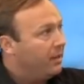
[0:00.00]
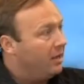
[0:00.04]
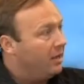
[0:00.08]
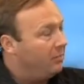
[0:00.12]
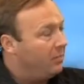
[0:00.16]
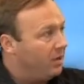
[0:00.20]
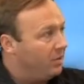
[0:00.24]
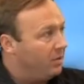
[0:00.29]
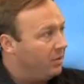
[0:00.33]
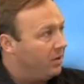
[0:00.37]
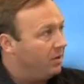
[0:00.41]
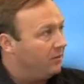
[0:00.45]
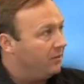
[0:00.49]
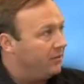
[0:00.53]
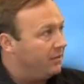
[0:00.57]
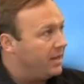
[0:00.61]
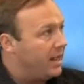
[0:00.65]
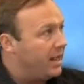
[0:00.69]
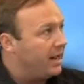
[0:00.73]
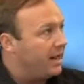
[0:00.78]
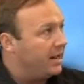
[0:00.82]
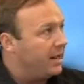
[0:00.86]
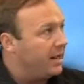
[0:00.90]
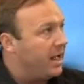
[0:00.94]
and we interviewed
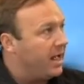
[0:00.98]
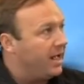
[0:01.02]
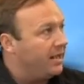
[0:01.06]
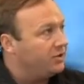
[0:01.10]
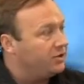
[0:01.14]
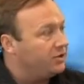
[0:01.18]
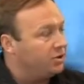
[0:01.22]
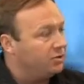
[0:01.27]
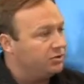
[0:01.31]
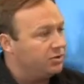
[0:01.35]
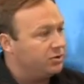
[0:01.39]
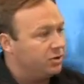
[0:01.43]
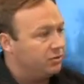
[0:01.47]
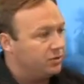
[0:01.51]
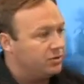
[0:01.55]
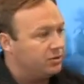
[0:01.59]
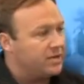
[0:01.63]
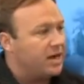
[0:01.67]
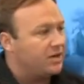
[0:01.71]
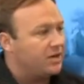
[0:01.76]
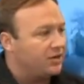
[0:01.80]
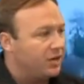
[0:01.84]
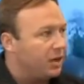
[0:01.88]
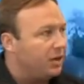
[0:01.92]
that guy. So
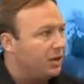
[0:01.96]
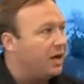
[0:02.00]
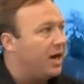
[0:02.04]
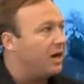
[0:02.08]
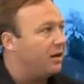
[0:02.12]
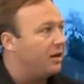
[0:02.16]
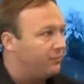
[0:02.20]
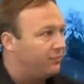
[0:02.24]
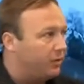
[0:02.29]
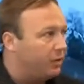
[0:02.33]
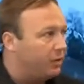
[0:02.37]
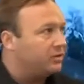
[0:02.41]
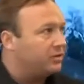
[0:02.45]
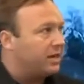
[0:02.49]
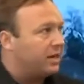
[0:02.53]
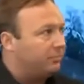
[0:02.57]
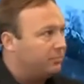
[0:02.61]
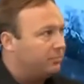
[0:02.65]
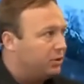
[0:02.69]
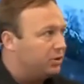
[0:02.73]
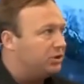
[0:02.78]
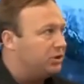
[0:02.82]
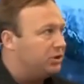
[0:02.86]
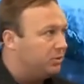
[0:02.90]
there's actually a lot of folks I
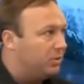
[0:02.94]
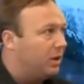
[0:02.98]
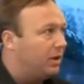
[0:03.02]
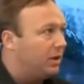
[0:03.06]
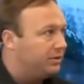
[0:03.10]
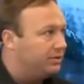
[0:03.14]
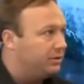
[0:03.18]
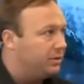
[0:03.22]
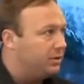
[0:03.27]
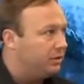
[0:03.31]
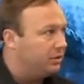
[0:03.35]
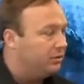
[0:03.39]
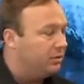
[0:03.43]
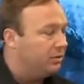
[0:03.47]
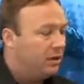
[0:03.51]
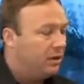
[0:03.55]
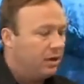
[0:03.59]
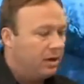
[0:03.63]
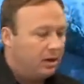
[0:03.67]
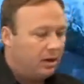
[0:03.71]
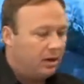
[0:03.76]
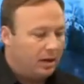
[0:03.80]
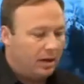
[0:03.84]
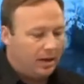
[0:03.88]
can put you on to
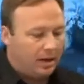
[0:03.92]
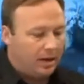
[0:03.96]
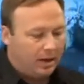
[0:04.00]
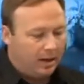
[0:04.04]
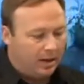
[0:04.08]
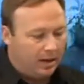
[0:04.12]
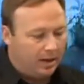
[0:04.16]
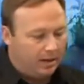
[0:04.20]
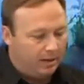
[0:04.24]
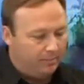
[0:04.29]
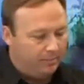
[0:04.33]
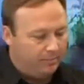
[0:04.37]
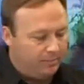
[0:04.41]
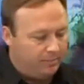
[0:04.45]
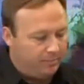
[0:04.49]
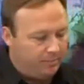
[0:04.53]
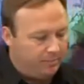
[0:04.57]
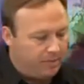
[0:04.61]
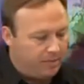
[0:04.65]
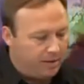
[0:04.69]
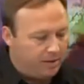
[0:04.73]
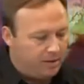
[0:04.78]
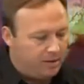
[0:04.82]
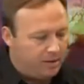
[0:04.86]

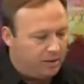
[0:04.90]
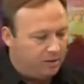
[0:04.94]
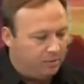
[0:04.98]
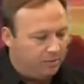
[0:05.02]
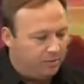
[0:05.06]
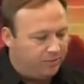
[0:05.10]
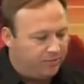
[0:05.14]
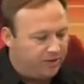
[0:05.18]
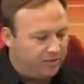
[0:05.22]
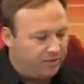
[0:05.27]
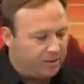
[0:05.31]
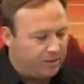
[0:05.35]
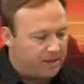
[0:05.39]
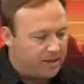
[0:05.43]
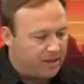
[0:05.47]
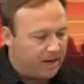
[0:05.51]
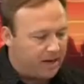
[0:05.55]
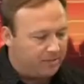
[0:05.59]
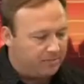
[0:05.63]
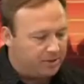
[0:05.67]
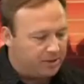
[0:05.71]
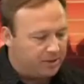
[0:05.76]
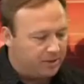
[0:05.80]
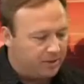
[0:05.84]
dealing with FEMA
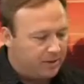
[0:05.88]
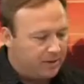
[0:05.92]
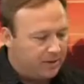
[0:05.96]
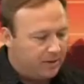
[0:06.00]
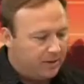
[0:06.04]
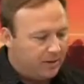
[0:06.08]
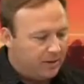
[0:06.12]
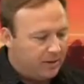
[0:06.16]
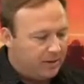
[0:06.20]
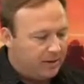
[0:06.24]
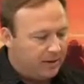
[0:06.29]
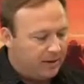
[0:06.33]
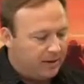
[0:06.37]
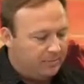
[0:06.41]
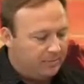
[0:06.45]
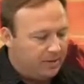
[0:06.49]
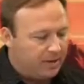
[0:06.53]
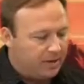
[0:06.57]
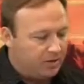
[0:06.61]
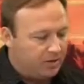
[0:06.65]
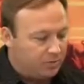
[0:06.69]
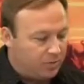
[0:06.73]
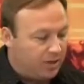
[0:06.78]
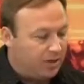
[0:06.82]
camps.
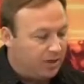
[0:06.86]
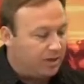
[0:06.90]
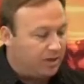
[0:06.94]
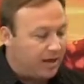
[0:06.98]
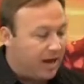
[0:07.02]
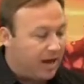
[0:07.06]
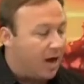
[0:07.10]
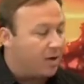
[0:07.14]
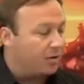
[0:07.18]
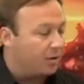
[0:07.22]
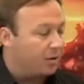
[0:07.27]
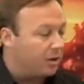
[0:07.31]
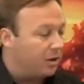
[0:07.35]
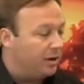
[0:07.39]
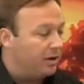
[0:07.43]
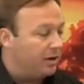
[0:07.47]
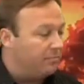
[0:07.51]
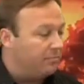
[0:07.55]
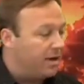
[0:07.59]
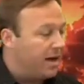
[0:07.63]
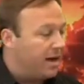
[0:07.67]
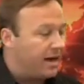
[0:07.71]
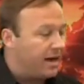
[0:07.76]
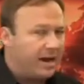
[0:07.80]
Because we need to counter
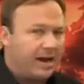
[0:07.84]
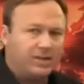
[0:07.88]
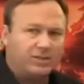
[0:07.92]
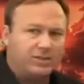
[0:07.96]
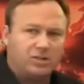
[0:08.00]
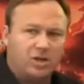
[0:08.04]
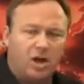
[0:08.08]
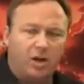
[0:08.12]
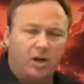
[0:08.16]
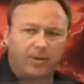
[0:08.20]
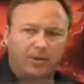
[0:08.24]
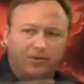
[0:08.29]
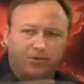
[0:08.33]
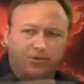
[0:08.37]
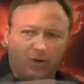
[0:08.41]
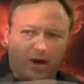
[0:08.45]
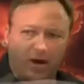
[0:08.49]
Glenn Beck. And I saw in the